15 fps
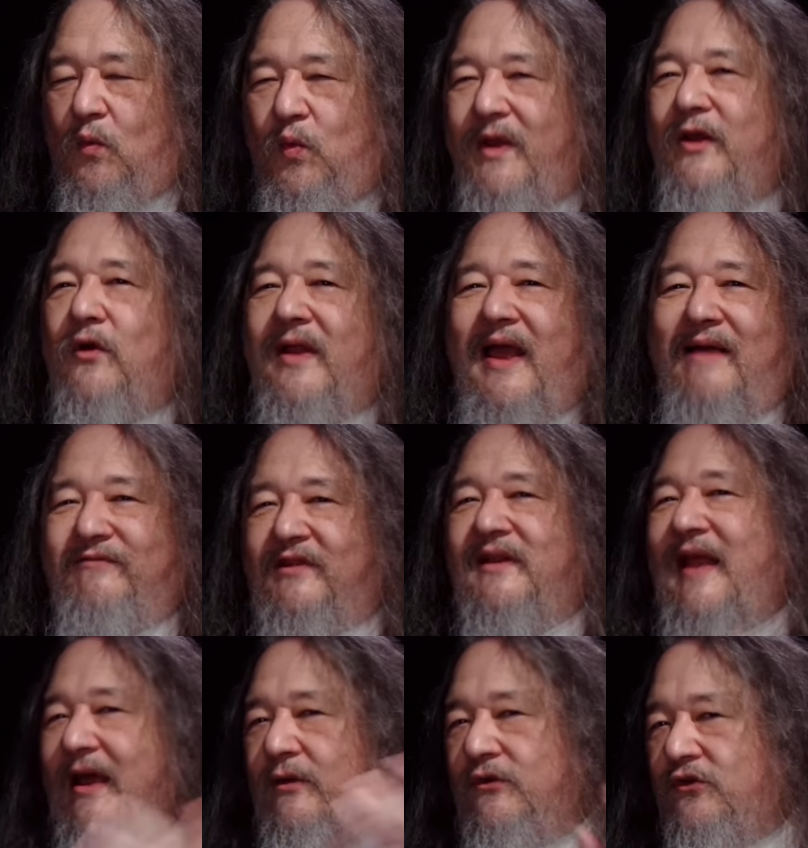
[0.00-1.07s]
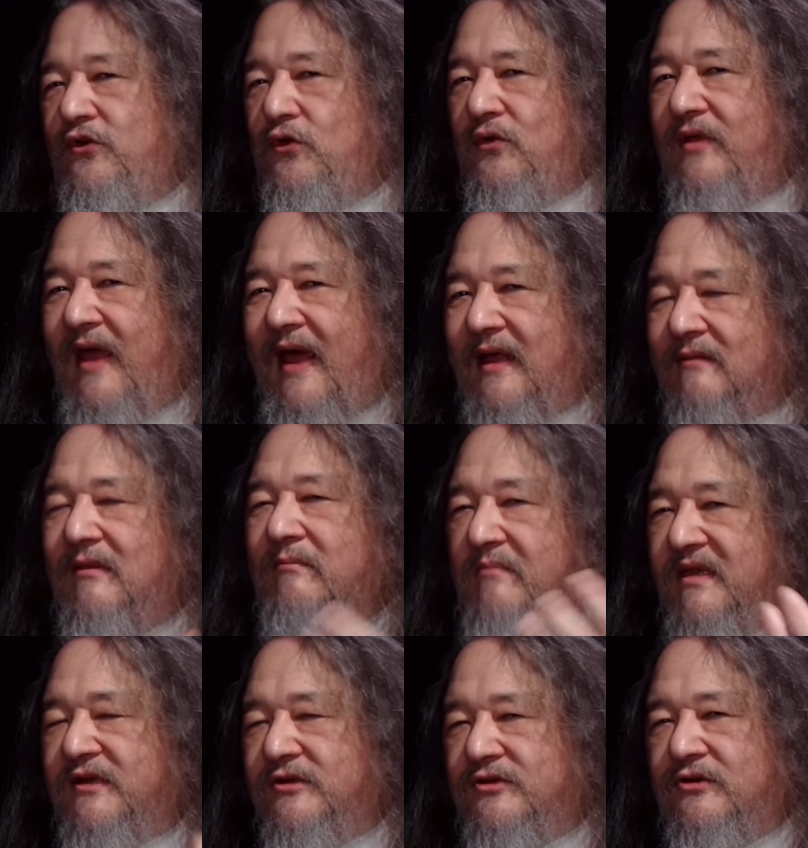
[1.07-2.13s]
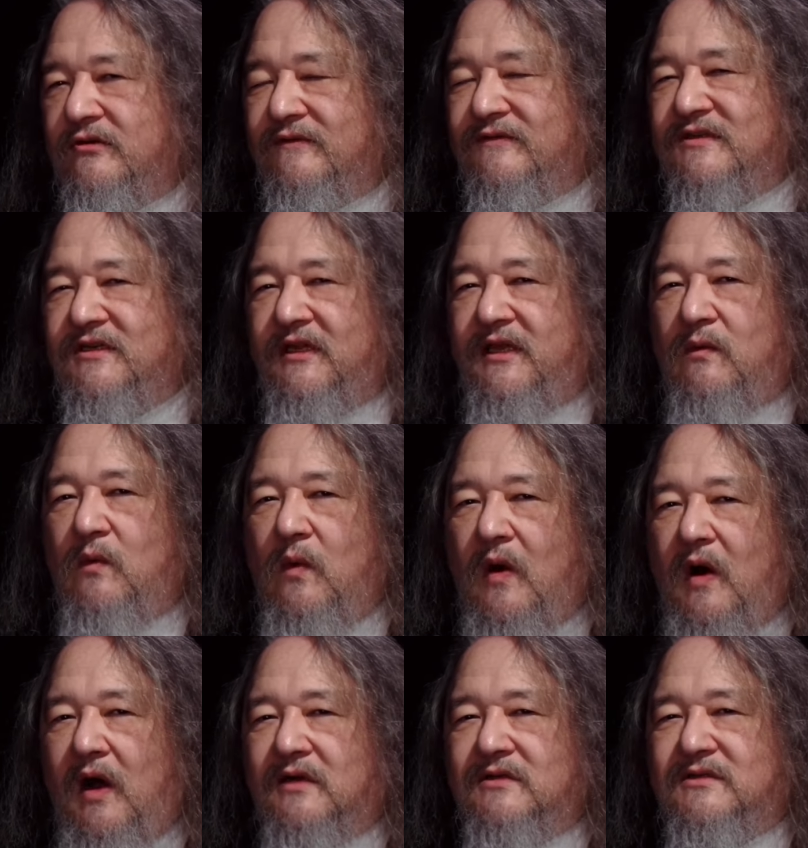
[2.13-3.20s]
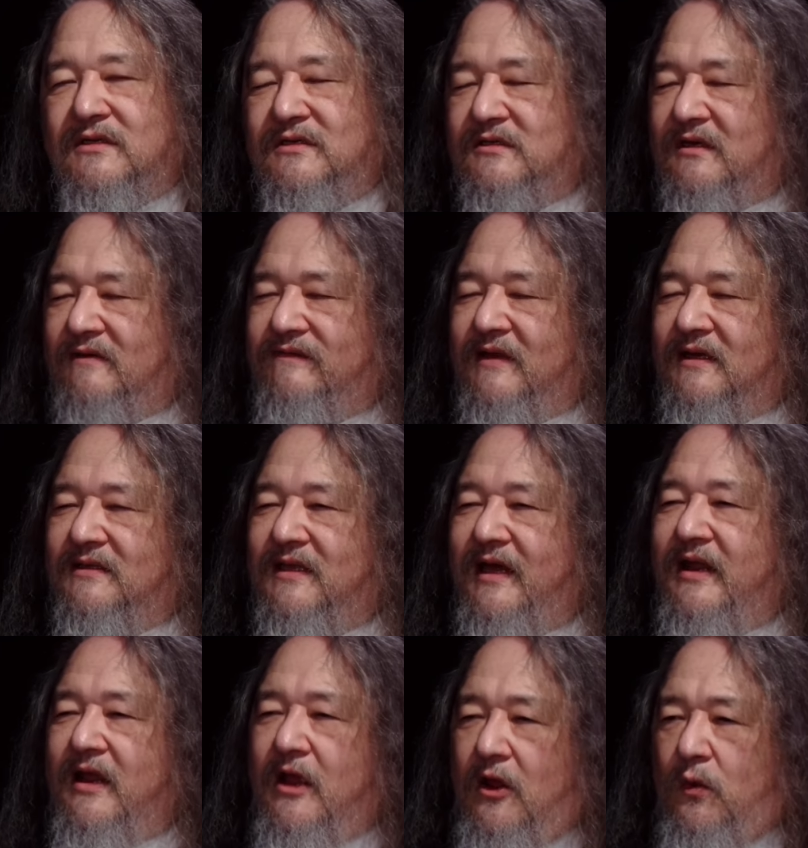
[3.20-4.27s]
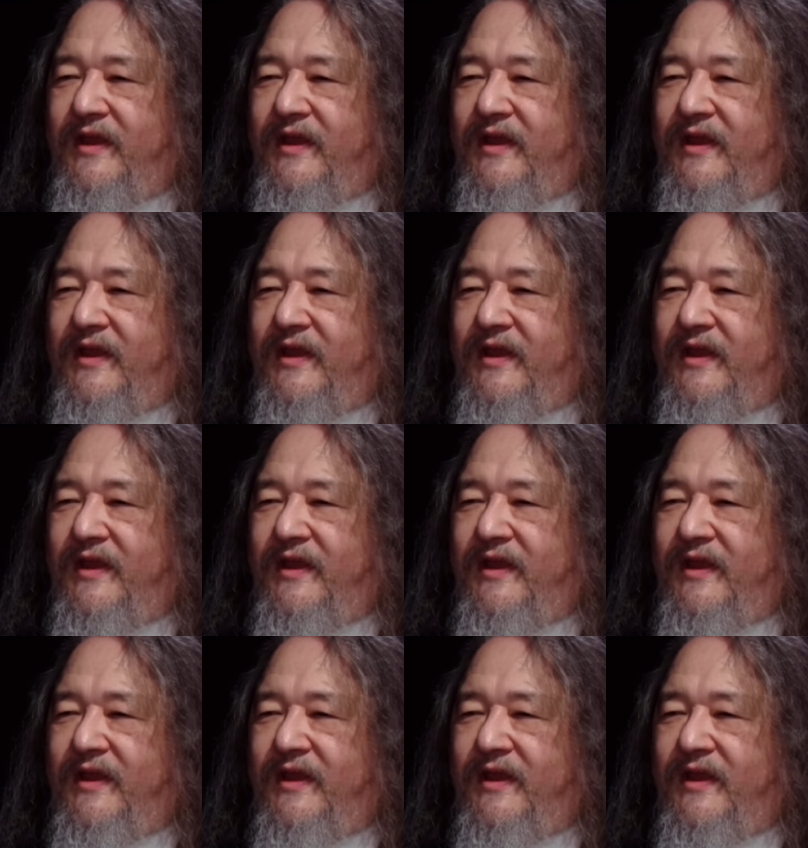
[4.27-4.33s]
we don't have to now do that, the minister of silly walks and stuff like that.